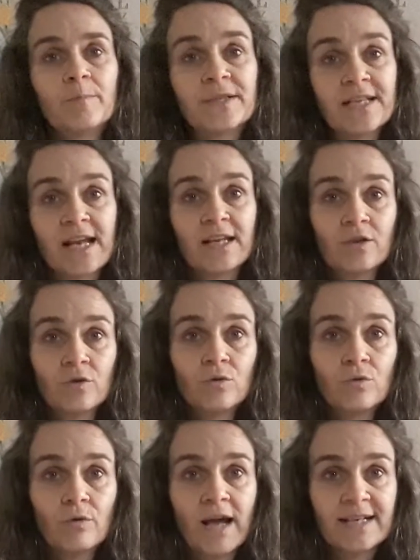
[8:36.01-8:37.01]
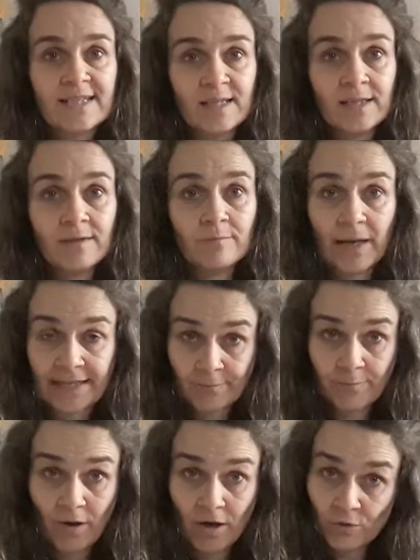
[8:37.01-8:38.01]
botanical
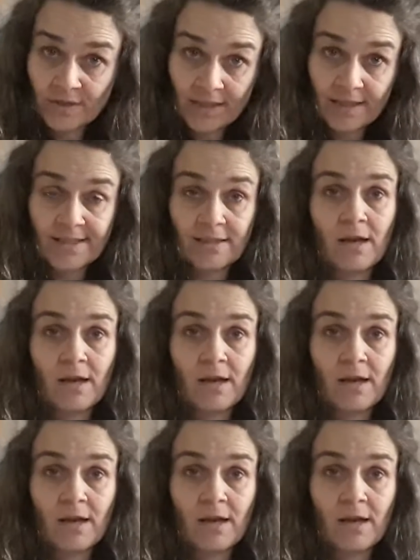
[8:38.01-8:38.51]
antibiotics,